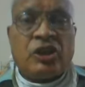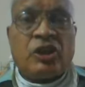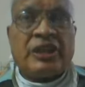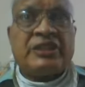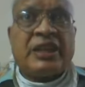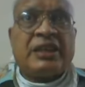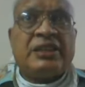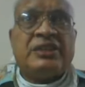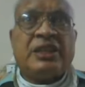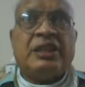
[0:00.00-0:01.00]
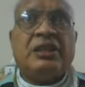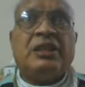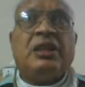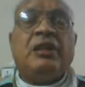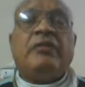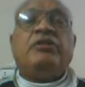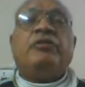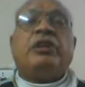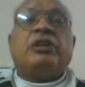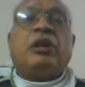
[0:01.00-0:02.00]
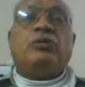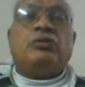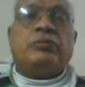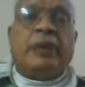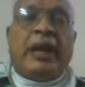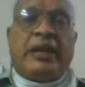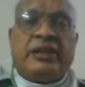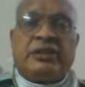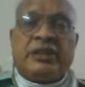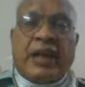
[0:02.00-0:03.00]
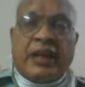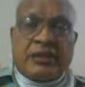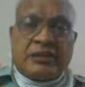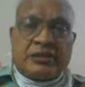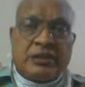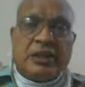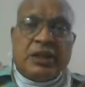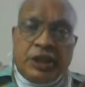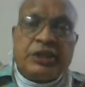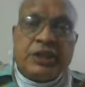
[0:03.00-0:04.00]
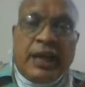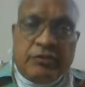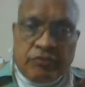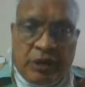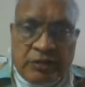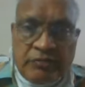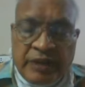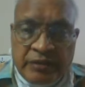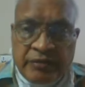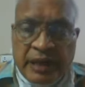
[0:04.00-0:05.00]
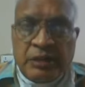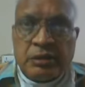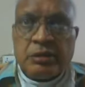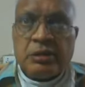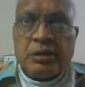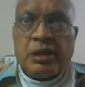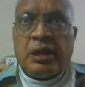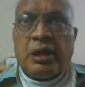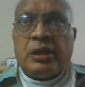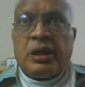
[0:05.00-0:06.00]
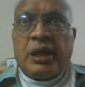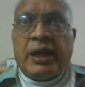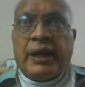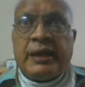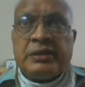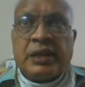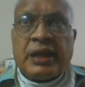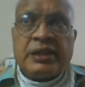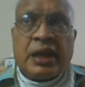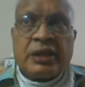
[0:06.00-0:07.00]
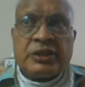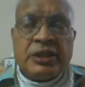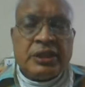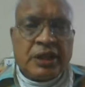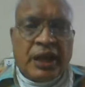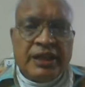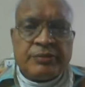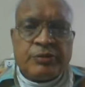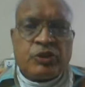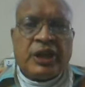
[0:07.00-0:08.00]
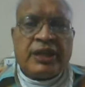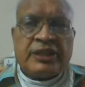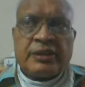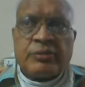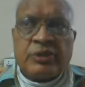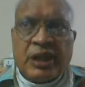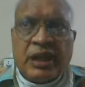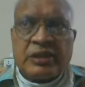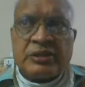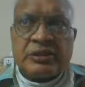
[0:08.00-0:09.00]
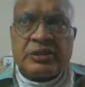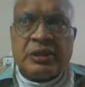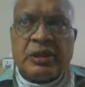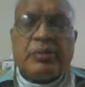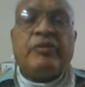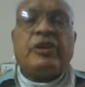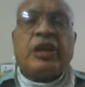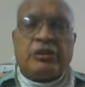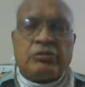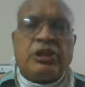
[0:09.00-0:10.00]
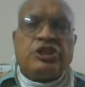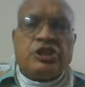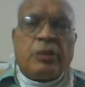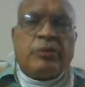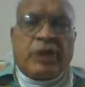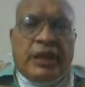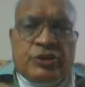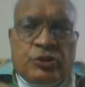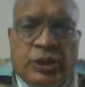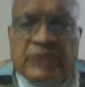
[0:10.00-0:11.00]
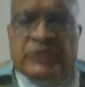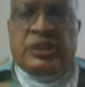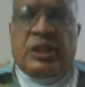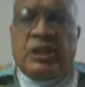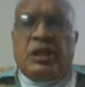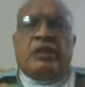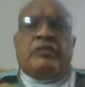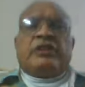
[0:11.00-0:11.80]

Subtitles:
I cannot exactly say, when you work out bearings and angles, it can work very well. And I can't say in drawings, because drawing is something else. But for calculation of drawings, you can say,